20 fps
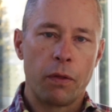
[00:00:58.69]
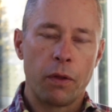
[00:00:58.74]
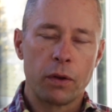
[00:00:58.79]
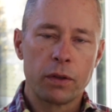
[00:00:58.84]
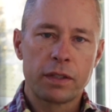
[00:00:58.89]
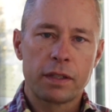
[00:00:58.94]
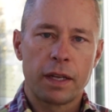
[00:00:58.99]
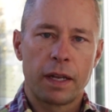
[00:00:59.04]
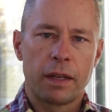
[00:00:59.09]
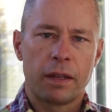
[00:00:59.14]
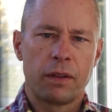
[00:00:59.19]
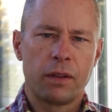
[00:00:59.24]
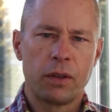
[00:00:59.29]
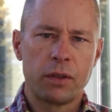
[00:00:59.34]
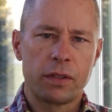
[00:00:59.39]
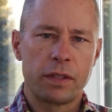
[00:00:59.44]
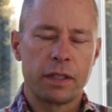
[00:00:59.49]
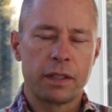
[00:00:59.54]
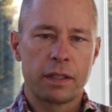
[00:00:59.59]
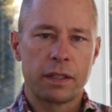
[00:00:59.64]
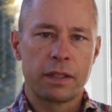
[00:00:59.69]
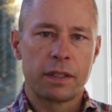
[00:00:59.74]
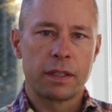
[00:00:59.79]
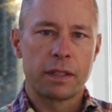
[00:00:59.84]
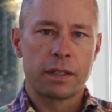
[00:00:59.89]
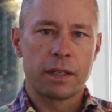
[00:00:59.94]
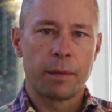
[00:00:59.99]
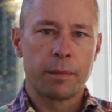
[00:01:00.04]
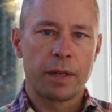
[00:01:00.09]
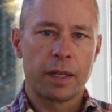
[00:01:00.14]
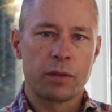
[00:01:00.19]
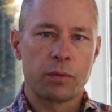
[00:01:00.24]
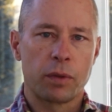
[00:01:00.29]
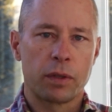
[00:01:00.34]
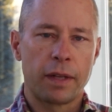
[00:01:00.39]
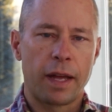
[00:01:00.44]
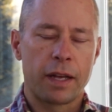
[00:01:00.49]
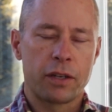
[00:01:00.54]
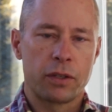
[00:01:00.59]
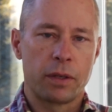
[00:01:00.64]
In those instances,
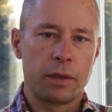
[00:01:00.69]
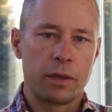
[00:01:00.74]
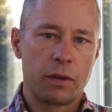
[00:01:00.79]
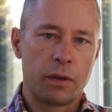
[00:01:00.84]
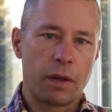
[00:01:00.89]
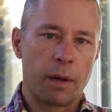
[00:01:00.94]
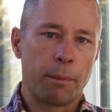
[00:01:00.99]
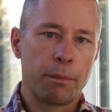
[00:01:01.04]
sometimes we'll actually